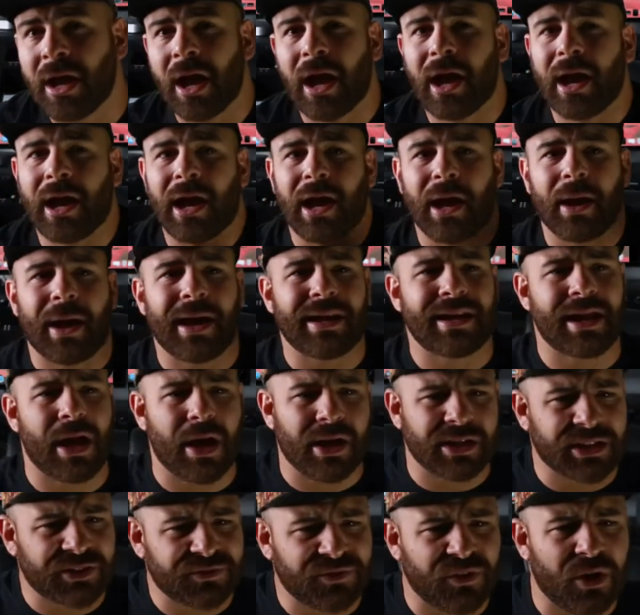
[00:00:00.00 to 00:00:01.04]
Uh,
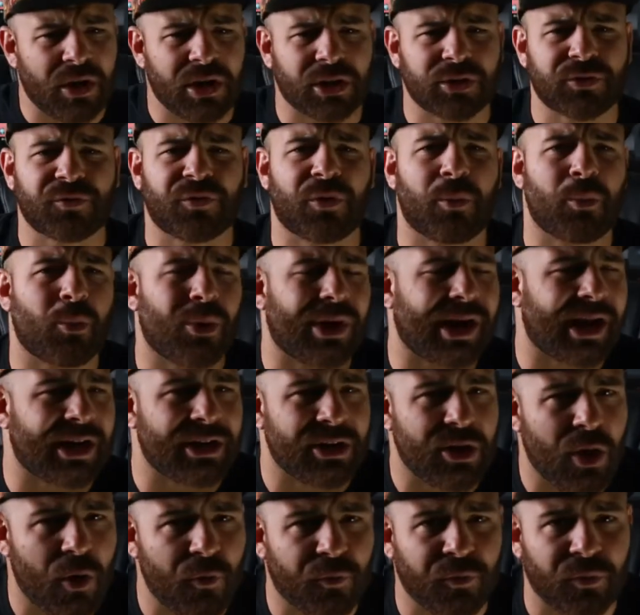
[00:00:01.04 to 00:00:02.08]
now, as far as from what I
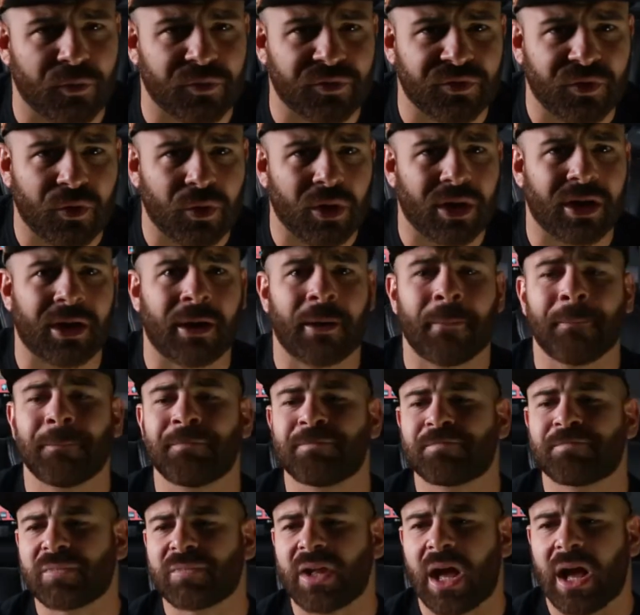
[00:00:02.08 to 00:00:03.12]
know from Phora,
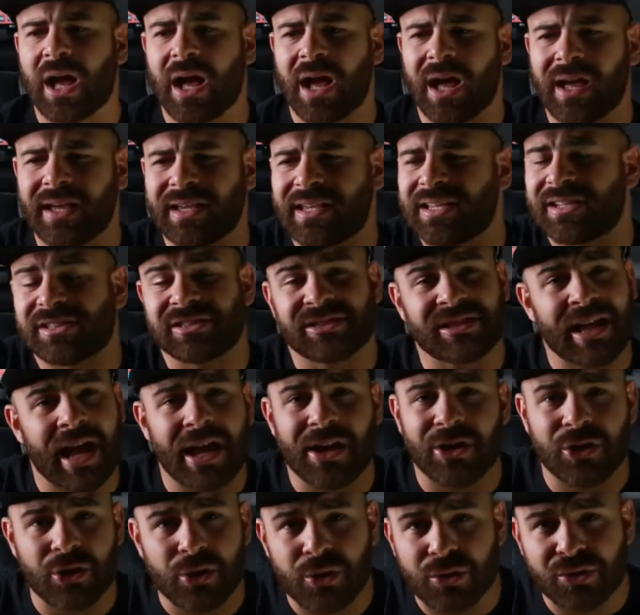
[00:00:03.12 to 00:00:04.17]
uh, he's
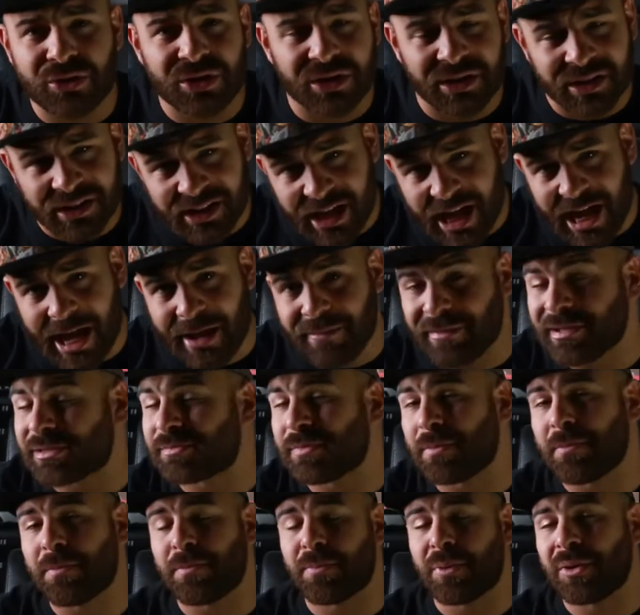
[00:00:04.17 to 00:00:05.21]
not new to the game. He's
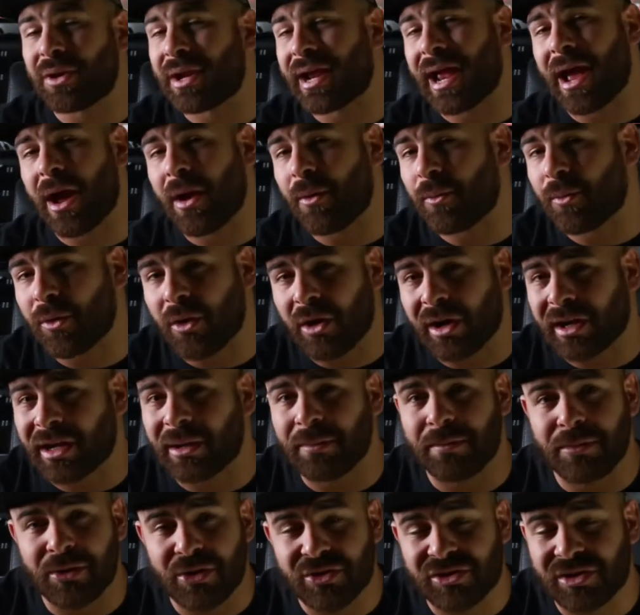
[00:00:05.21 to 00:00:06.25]
been putting out work
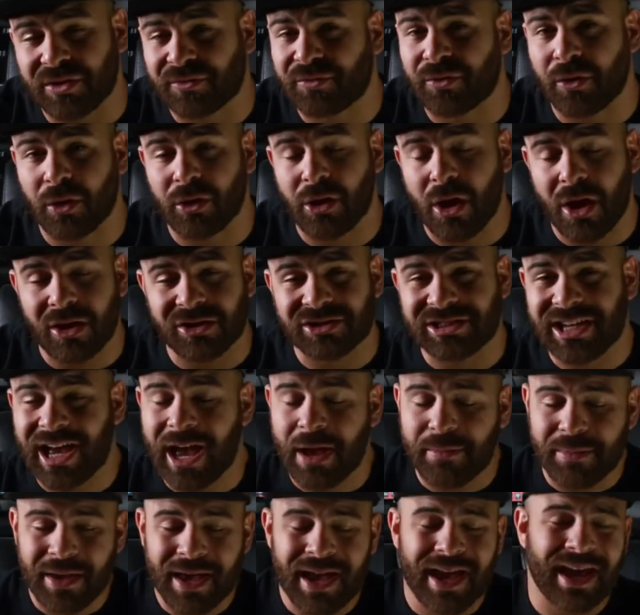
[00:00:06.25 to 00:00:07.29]
and music for a long
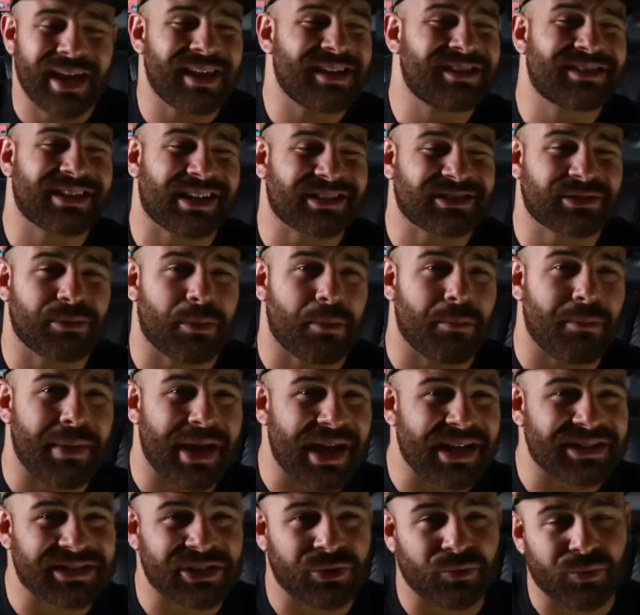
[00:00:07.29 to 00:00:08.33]
time, and he's got some
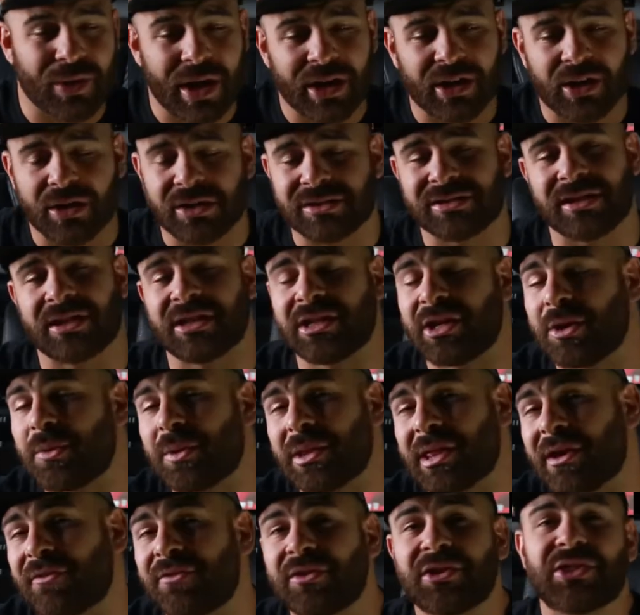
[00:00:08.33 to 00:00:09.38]
amazing records that deal
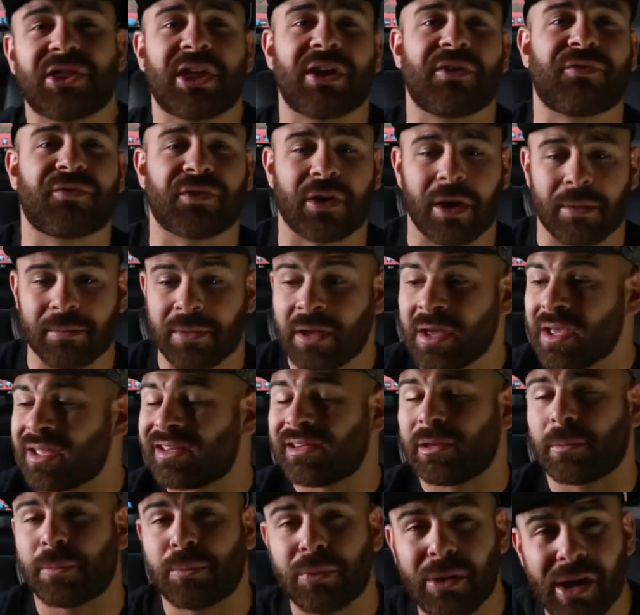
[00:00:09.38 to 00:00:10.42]
with everything from
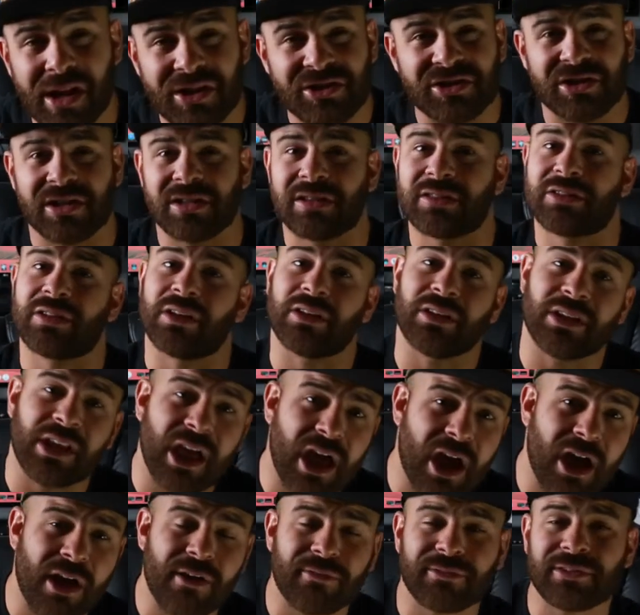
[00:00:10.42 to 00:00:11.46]
depression to
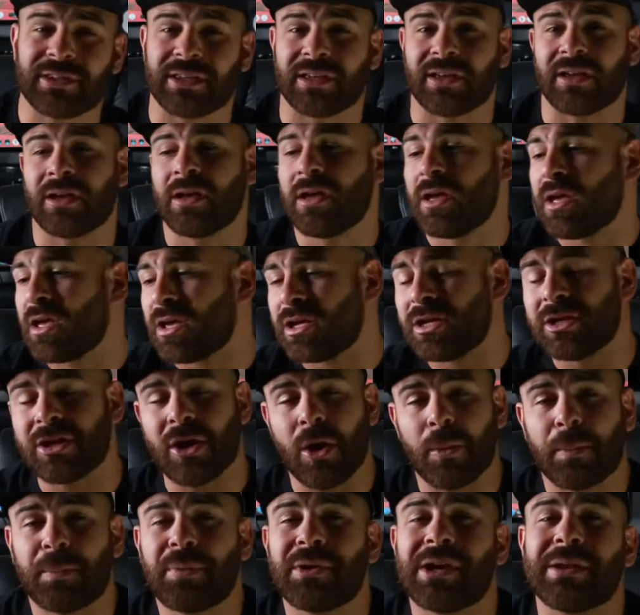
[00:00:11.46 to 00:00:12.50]
love to, you
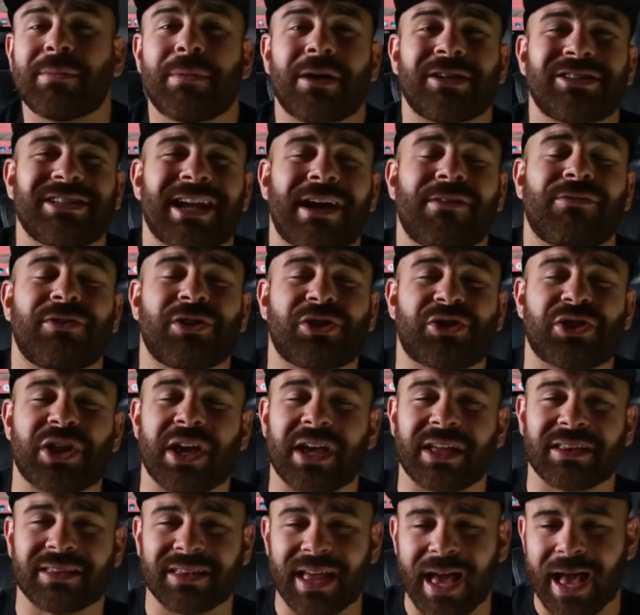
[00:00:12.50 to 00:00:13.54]
know, pretty much
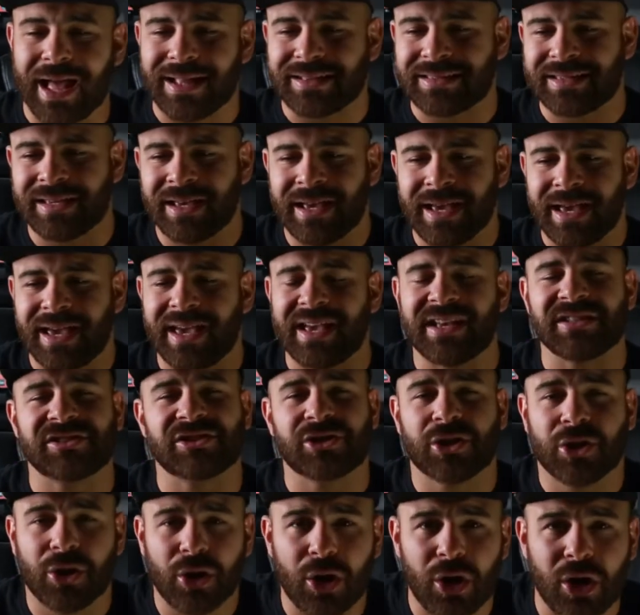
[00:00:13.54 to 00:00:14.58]
everything that
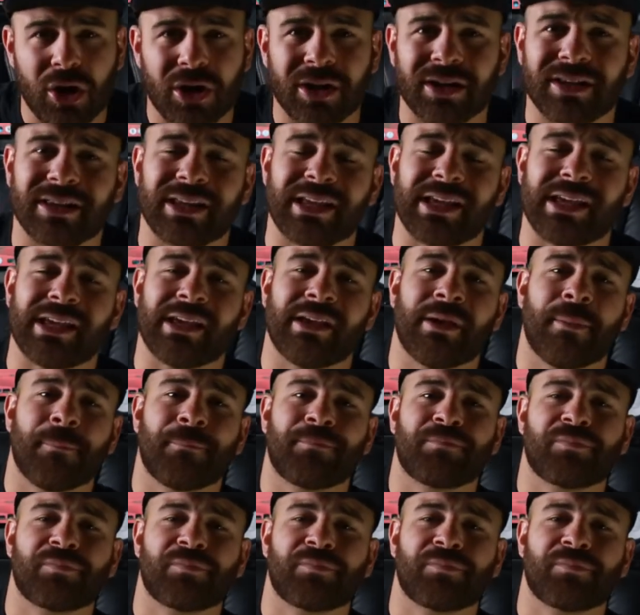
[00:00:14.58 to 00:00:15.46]
is currently